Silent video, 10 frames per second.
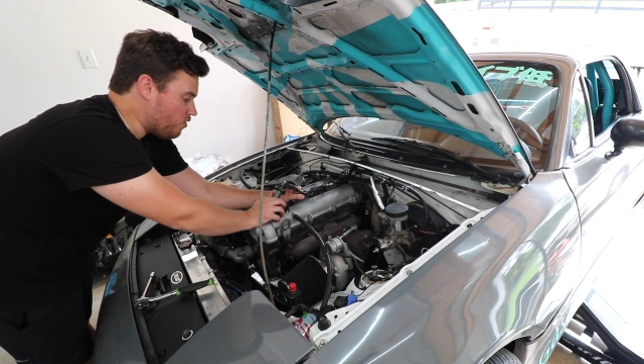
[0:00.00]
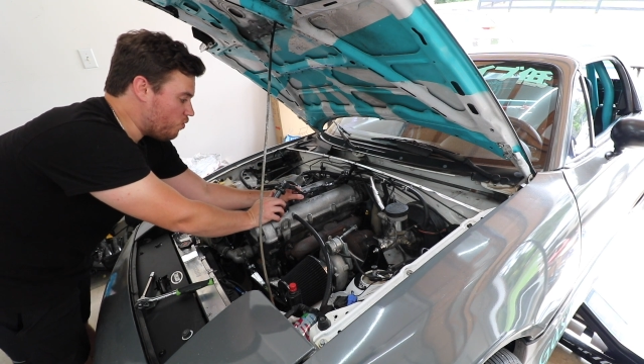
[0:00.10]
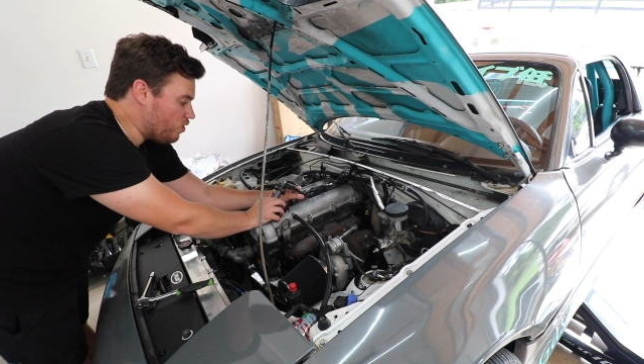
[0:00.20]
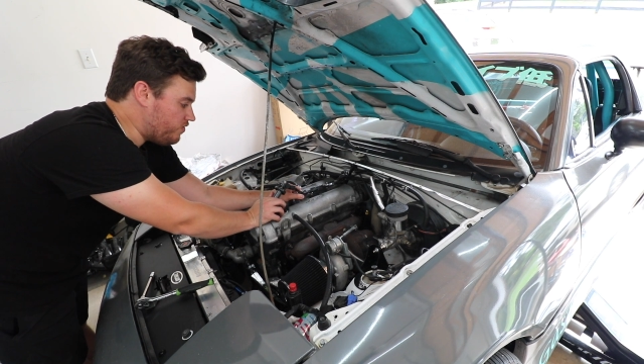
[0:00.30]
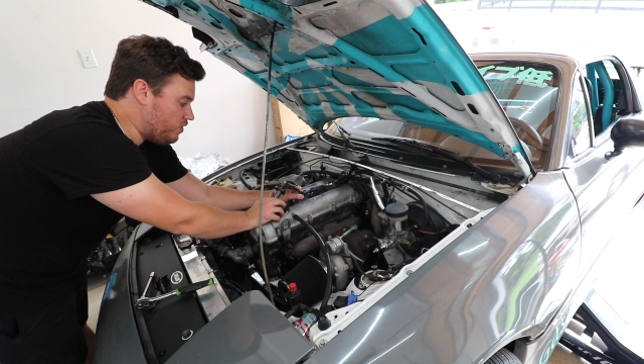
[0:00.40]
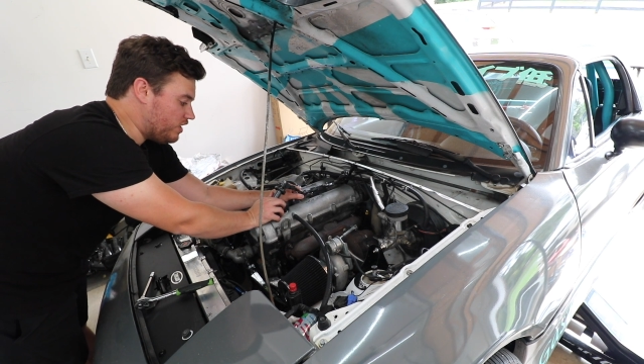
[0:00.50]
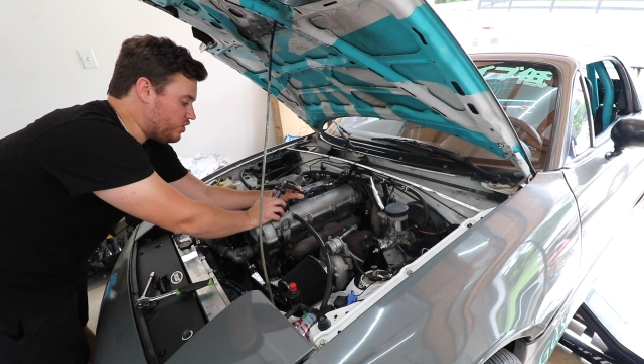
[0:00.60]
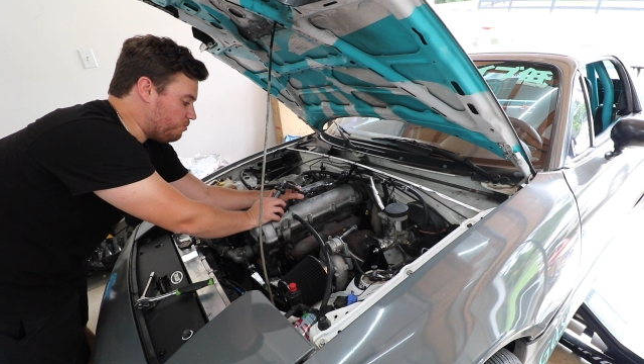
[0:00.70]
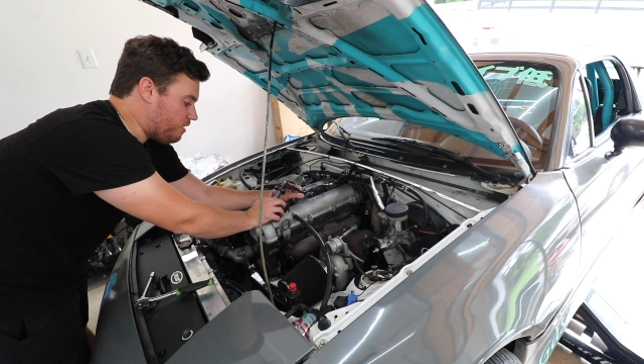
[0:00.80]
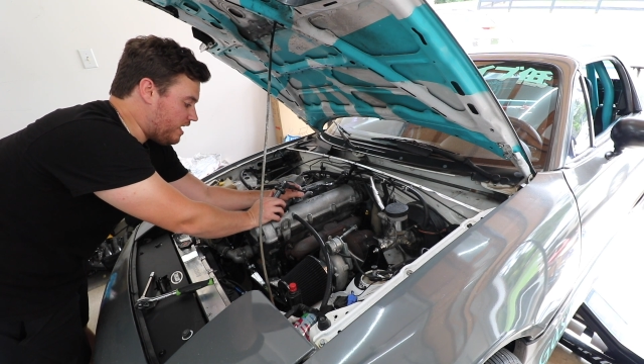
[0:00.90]
or if you
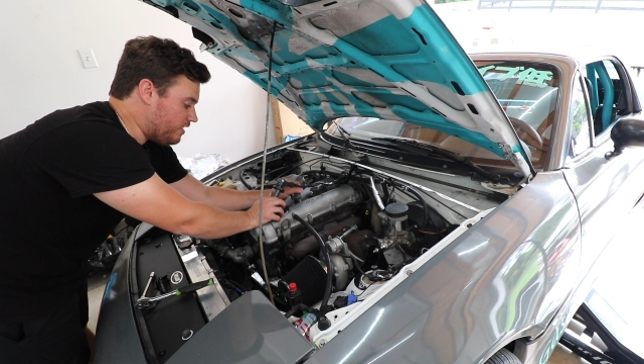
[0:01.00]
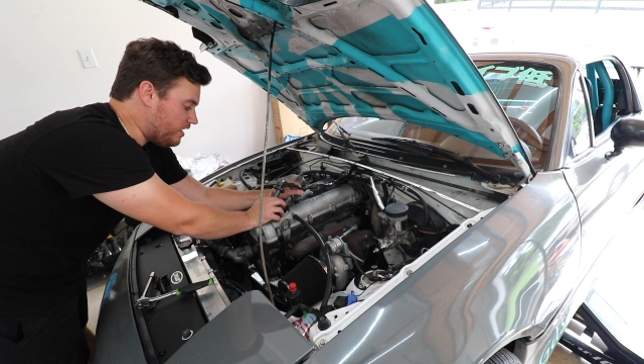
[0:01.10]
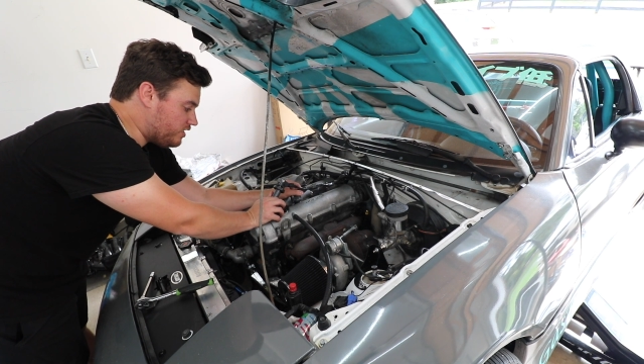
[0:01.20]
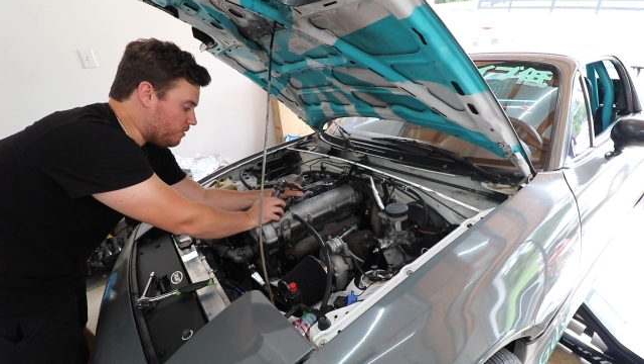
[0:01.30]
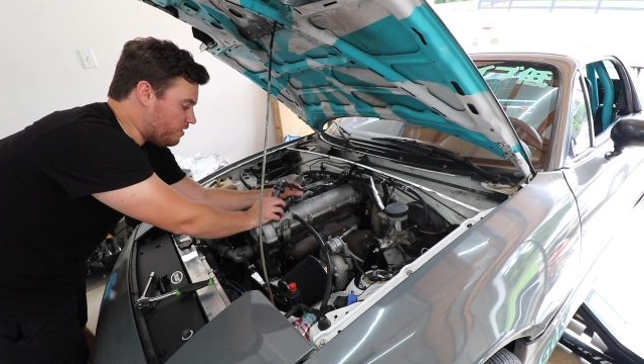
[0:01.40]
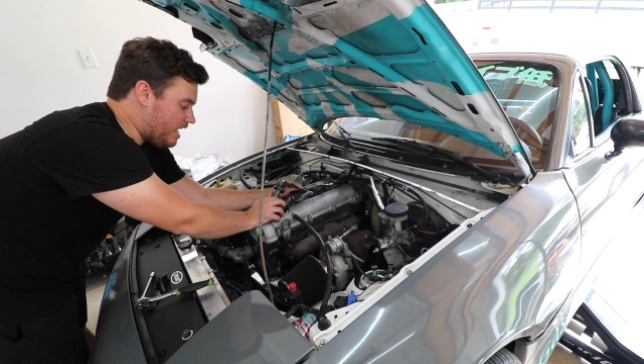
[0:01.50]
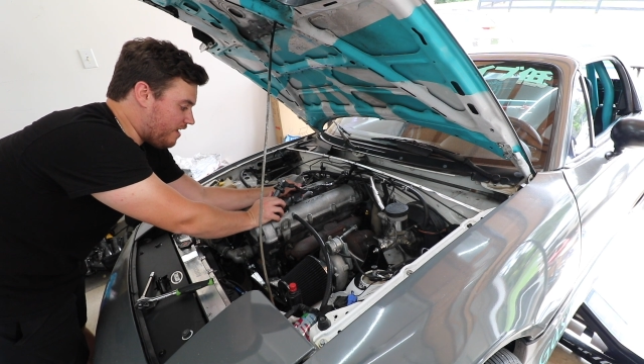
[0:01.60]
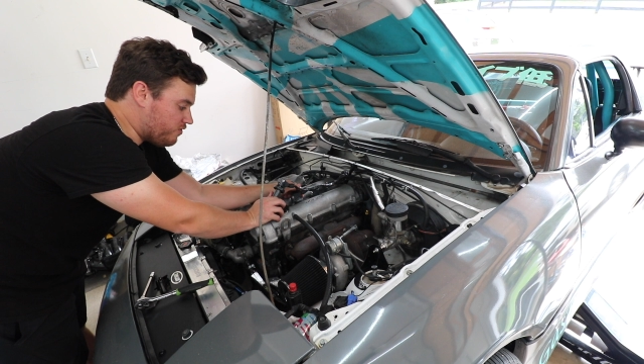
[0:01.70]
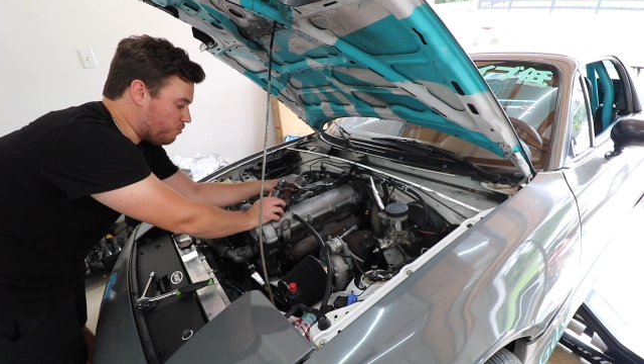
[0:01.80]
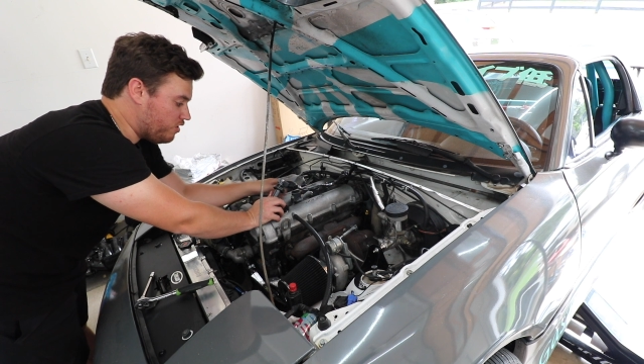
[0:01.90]
actually buy like some of the
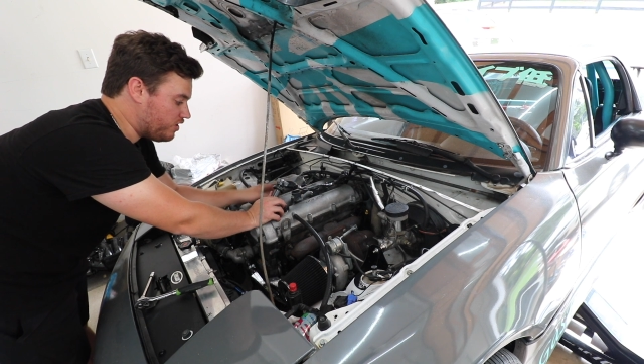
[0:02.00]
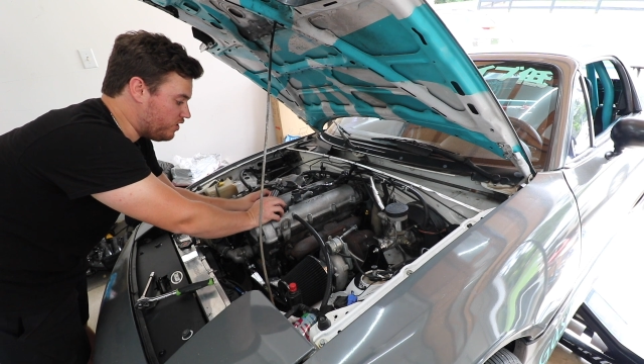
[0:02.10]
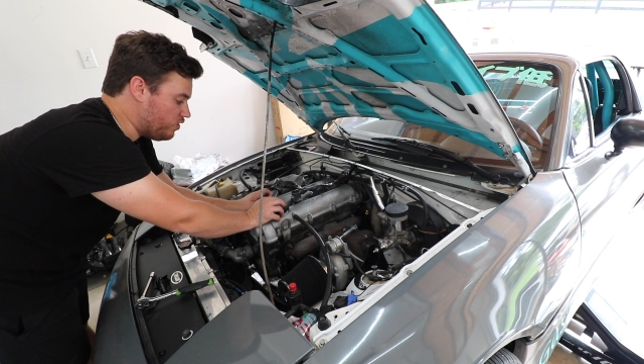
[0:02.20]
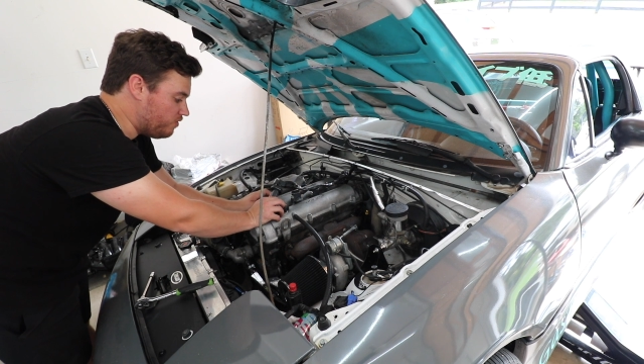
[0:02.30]
aftermarket